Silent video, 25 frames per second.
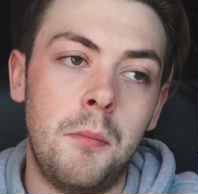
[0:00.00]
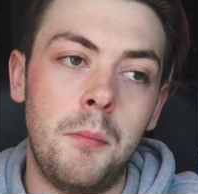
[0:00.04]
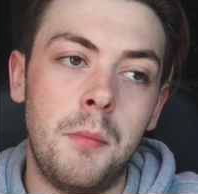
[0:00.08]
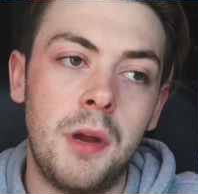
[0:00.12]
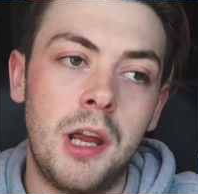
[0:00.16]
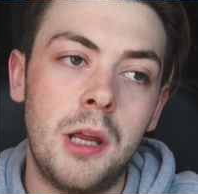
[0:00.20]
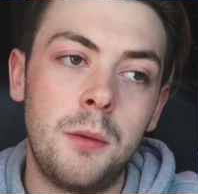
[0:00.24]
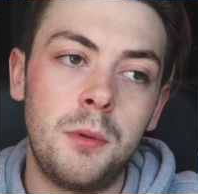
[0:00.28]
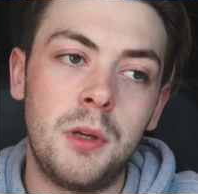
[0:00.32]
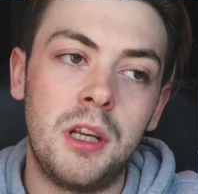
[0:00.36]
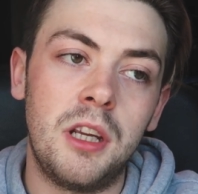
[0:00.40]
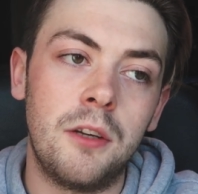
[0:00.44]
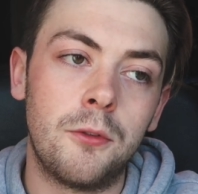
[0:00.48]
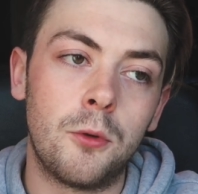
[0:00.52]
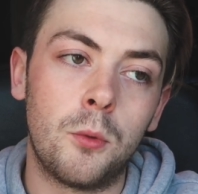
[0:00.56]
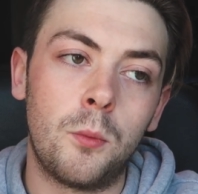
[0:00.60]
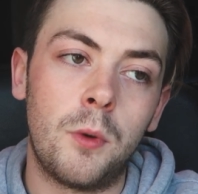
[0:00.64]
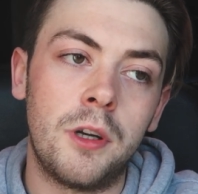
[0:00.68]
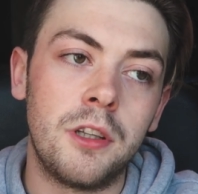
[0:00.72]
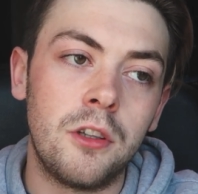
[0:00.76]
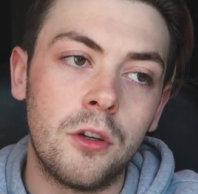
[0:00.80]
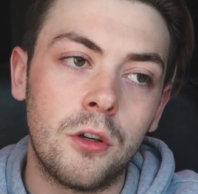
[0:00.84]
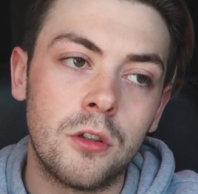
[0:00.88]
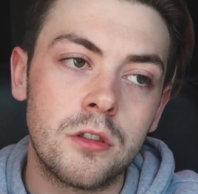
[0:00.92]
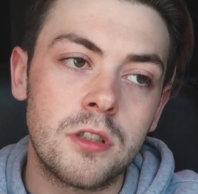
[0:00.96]
Maybe even
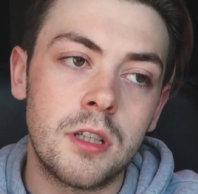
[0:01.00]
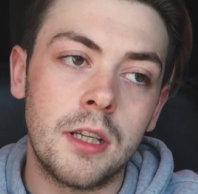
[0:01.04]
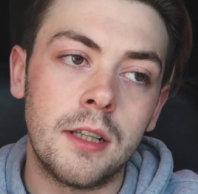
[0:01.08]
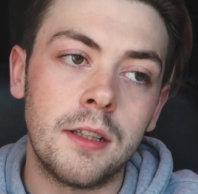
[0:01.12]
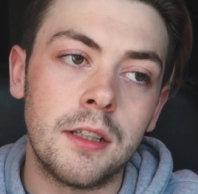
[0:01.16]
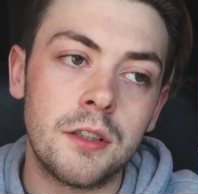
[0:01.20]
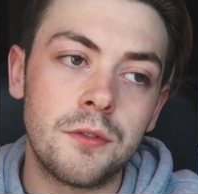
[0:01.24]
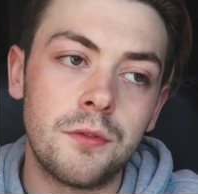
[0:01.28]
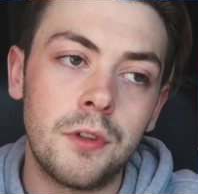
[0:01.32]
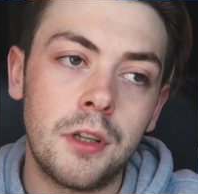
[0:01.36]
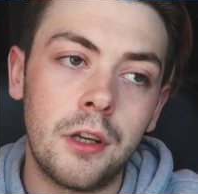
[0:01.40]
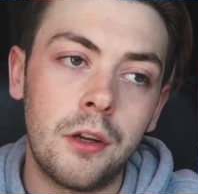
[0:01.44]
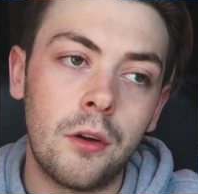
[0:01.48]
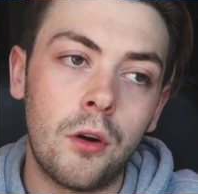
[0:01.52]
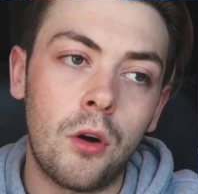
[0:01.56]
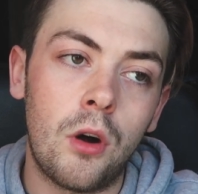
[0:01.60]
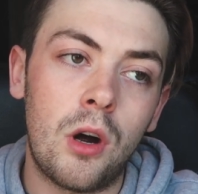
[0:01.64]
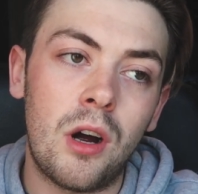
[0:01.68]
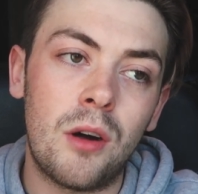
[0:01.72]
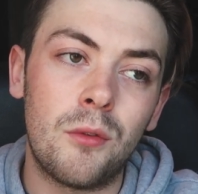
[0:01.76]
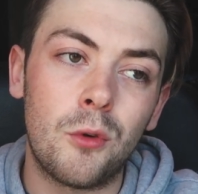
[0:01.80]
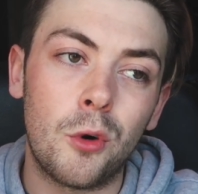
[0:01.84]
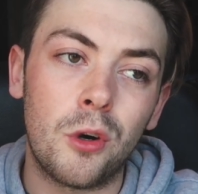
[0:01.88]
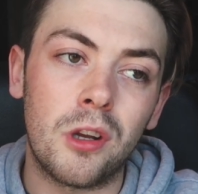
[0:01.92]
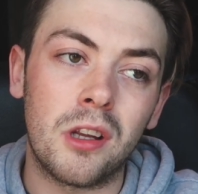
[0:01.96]
when you're seeing this video,
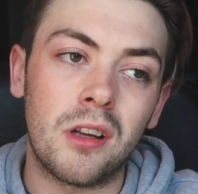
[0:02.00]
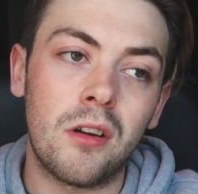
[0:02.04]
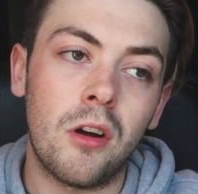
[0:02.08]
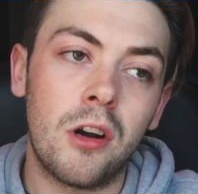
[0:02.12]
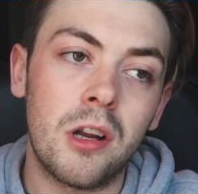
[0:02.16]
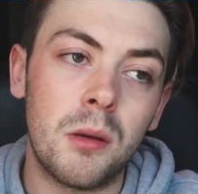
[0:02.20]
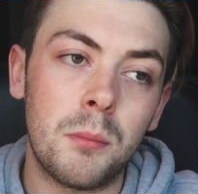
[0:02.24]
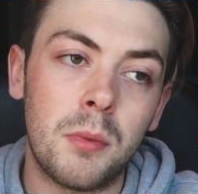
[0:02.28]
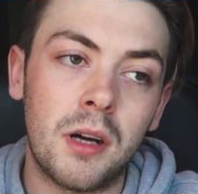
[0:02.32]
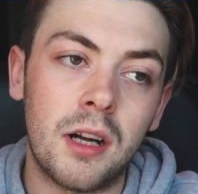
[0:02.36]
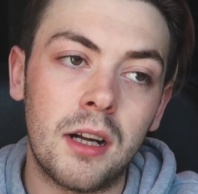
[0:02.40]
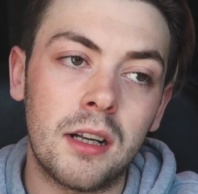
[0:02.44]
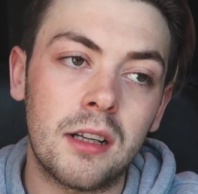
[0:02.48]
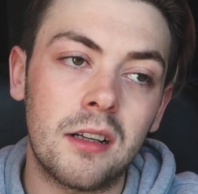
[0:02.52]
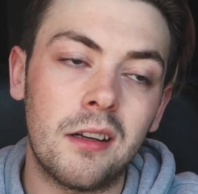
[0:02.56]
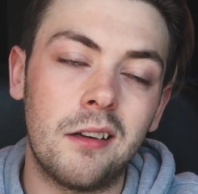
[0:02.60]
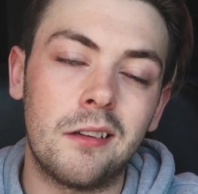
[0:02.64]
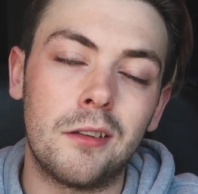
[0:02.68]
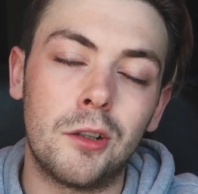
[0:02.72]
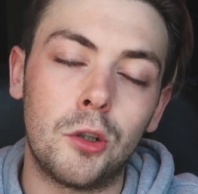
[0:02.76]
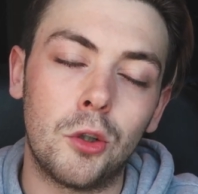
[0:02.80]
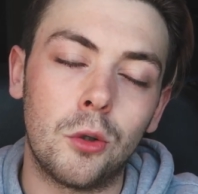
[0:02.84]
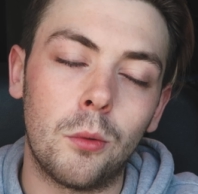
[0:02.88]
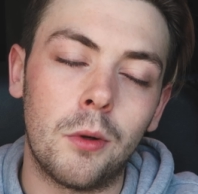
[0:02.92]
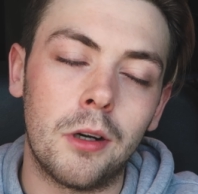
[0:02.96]
I've already got it back.
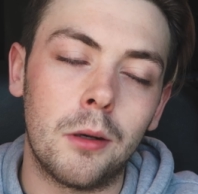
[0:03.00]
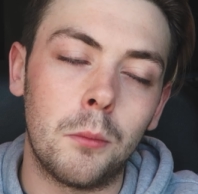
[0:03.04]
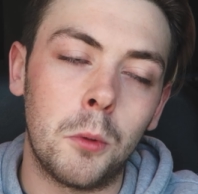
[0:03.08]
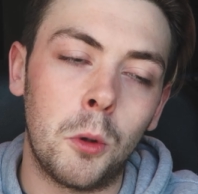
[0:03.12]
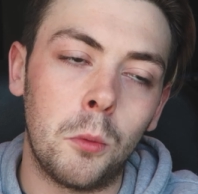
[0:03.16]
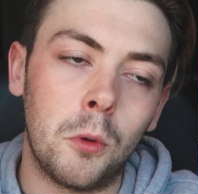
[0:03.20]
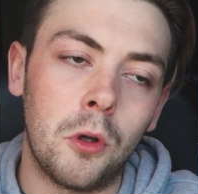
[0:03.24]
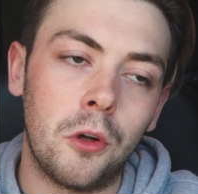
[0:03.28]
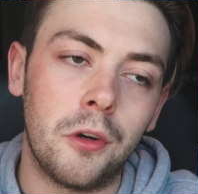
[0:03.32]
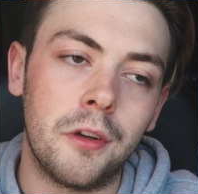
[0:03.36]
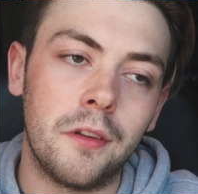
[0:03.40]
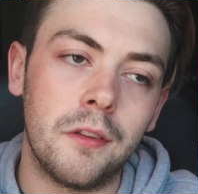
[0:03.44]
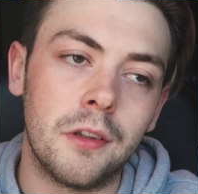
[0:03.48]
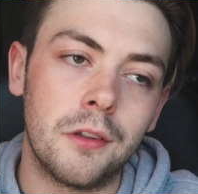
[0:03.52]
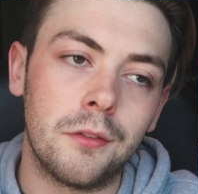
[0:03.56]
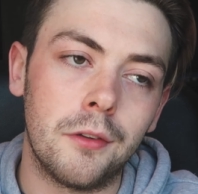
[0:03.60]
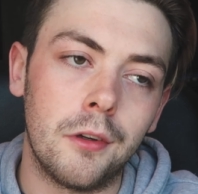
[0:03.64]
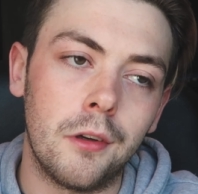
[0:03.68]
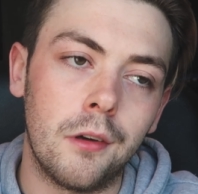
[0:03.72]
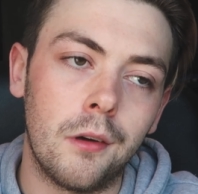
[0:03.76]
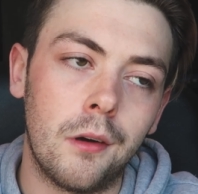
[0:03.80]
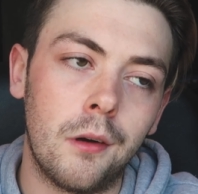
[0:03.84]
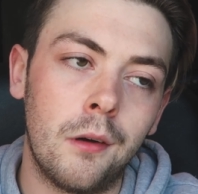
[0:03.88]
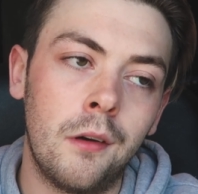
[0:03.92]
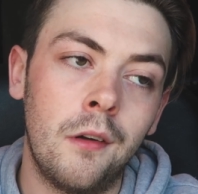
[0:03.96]
I don't know when I'm uploading this
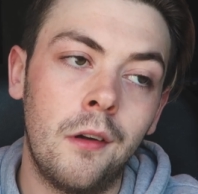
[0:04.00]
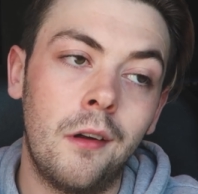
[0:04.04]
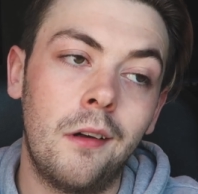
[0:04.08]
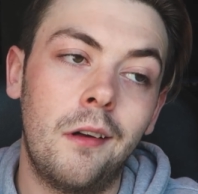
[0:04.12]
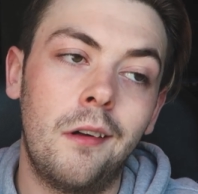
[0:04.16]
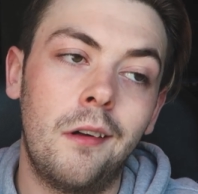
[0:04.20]
video.